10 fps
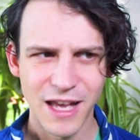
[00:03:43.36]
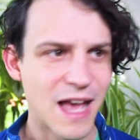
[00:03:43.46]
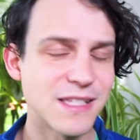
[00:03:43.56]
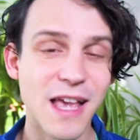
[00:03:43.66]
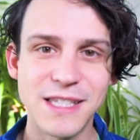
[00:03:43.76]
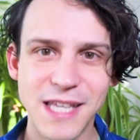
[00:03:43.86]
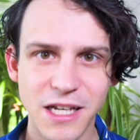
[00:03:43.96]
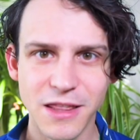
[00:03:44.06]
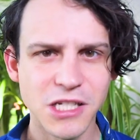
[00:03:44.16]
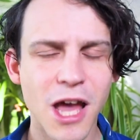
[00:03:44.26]
As I
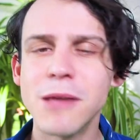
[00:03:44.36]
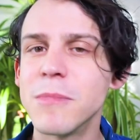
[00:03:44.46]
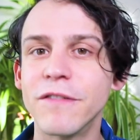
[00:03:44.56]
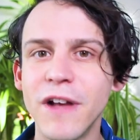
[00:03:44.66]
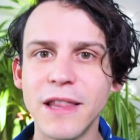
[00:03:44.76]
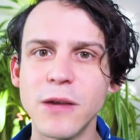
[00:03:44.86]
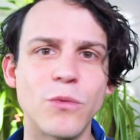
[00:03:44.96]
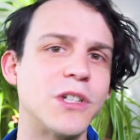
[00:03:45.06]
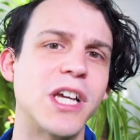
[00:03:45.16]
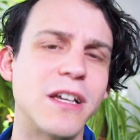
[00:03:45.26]
said at the time, it felt like
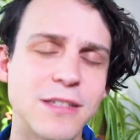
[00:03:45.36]
watching